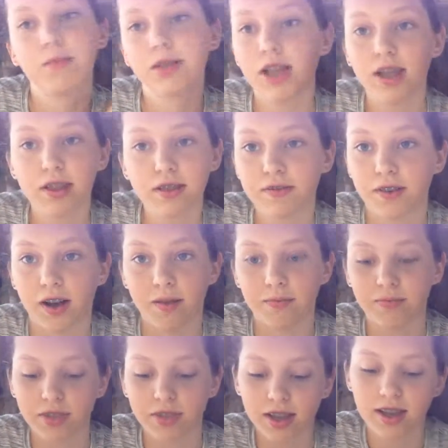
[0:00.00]
But that's
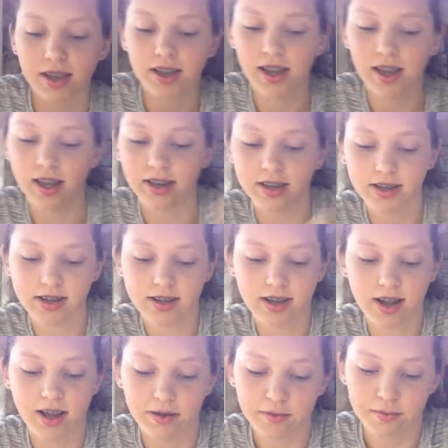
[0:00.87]
fine. And
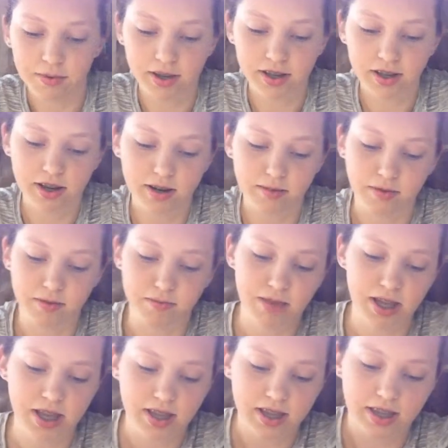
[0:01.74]
today we're going to be
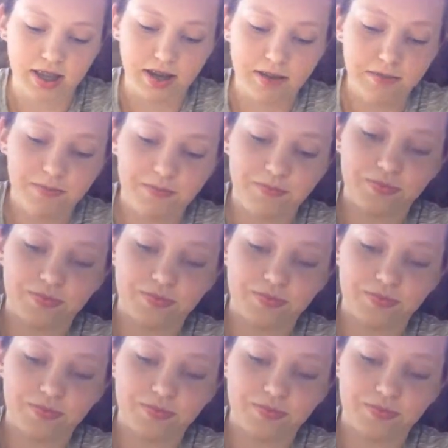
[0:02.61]
making